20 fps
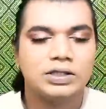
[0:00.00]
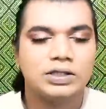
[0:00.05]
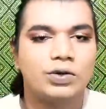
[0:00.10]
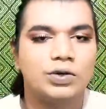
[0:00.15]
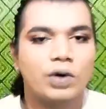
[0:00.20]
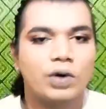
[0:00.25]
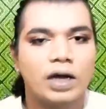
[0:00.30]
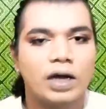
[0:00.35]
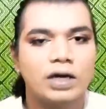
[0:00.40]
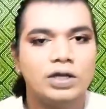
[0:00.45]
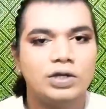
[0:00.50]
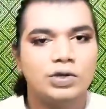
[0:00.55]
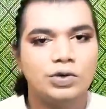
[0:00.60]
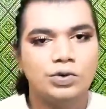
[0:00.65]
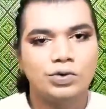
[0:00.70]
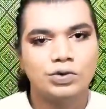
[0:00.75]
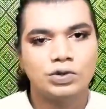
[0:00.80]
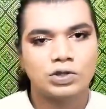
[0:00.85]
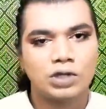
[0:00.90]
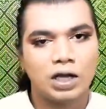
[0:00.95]
You can
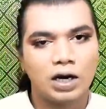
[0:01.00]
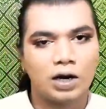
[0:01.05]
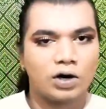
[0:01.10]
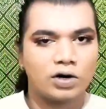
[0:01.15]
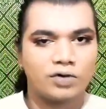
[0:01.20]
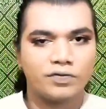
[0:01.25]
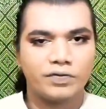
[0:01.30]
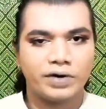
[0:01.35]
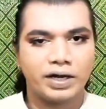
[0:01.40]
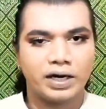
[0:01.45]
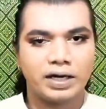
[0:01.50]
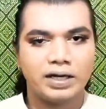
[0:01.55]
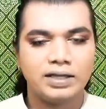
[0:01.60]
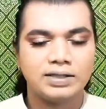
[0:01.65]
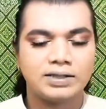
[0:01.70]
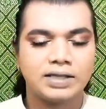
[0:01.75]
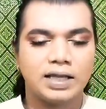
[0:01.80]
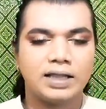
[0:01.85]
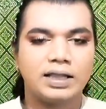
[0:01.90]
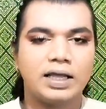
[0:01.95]
use a lot of
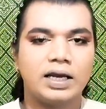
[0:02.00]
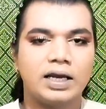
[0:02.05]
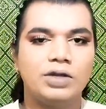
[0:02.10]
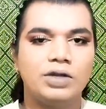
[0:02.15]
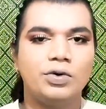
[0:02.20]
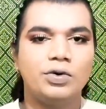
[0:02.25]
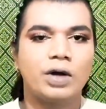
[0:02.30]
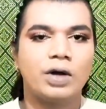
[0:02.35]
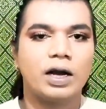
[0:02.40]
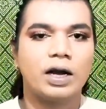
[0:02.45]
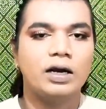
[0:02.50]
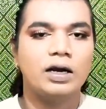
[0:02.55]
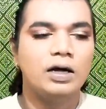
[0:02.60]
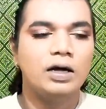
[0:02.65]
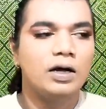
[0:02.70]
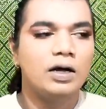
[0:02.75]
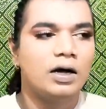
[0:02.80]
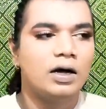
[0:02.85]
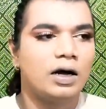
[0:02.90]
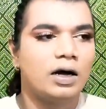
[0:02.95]
techniques, and then you can
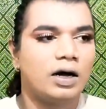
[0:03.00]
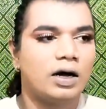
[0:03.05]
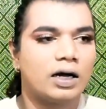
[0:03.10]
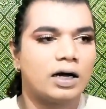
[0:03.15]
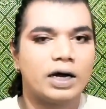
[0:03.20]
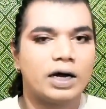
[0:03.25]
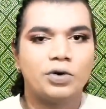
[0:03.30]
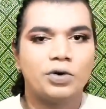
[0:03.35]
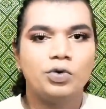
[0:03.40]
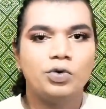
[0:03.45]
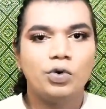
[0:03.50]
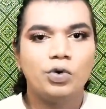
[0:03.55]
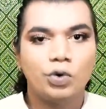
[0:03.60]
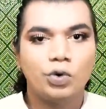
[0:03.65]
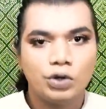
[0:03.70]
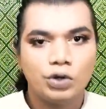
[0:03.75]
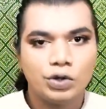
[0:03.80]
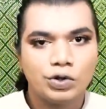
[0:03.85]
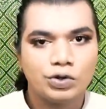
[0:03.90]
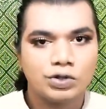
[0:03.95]
get to know
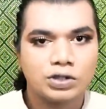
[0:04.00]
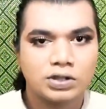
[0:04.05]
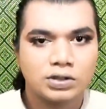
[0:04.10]
your